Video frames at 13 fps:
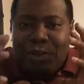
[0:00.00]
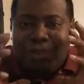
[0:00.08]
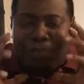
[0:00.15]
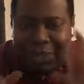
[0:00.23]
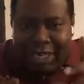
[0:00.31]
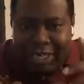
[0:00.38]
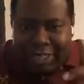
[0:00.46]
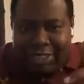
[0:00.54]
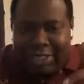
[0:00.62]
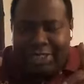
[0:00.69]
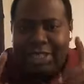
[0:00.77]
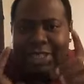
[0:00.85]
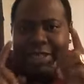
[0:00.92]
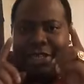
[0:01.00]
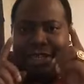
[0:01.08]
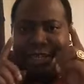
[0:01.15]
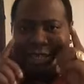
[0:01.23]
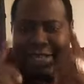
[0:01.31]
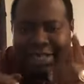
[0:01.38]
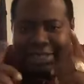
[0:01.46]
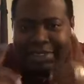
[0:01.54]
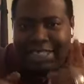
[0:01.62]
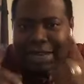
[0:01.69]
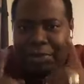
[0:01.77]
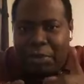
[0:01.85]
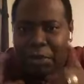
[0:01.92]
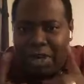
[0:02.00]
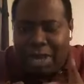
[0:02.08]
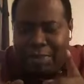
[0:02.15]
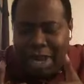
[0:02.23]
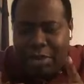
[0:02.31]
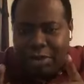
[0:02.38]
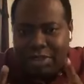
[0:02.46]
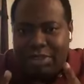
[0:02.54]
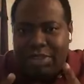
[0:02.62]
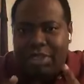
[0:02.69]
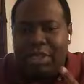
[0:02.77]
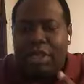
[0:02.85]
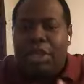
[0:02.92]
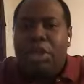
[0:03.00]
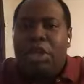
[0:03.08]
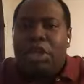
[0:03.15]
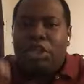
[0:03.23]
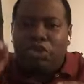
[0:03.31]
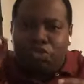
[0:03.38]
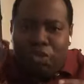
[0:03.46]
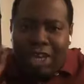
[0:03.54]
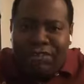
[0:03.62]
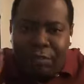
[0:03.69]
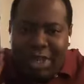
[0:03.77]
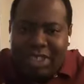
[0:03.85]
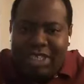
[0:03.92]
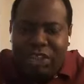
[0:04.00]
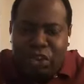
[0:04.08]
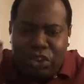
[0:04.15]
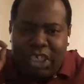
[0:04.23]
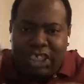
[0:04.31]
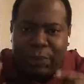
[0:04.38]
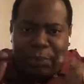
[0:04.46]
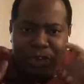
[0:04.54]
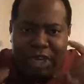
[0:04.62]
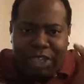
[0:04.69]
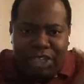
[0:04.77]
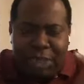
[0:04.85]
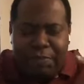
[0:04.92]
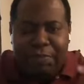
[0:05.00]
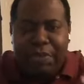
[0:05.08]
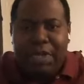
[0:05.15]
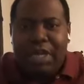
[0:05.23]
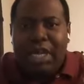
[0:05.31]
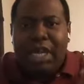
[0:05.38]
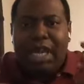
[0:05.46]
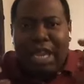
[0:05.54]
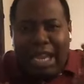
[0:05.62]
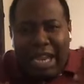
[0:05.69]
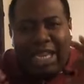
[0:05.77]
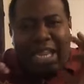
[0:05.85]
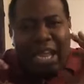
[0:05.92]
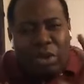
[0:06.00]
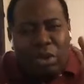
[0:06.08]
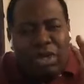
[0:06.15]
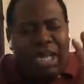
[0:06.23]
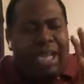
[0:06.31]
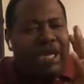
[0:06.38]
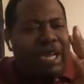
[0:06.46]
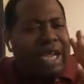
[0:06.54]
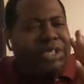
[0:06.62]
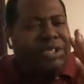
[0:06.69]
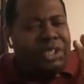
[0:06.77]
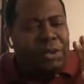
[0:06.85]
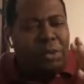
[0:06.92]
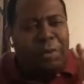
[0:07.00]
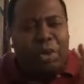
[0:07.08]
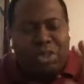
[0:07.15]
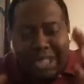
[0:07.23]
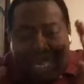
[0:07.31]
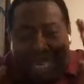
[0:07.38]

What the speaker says: Please, this thing I'm talking about, transformational social entrepreneurship, it can look like an NGO, because an